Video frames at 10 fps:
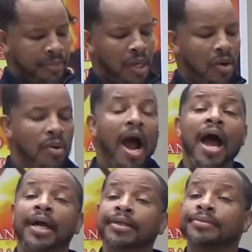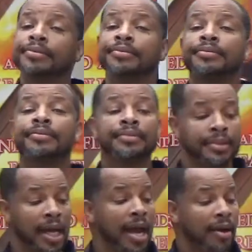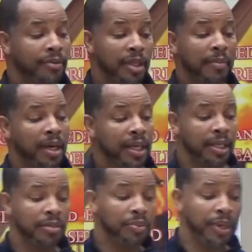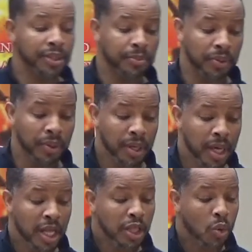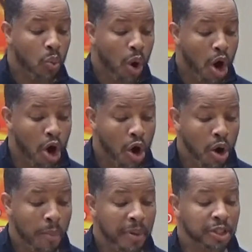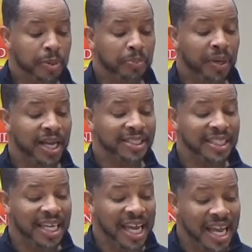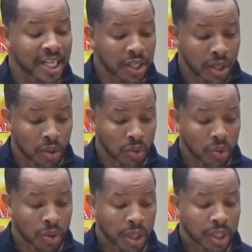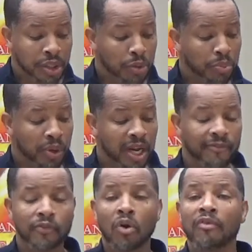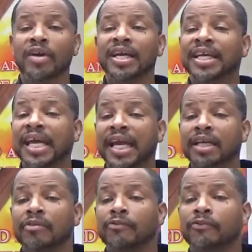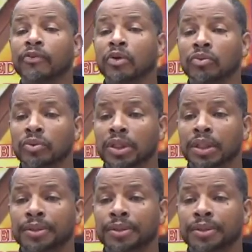All right. Now, we're talking about kingdom principle. The word must be placed in you to bring forth kingdom fruit.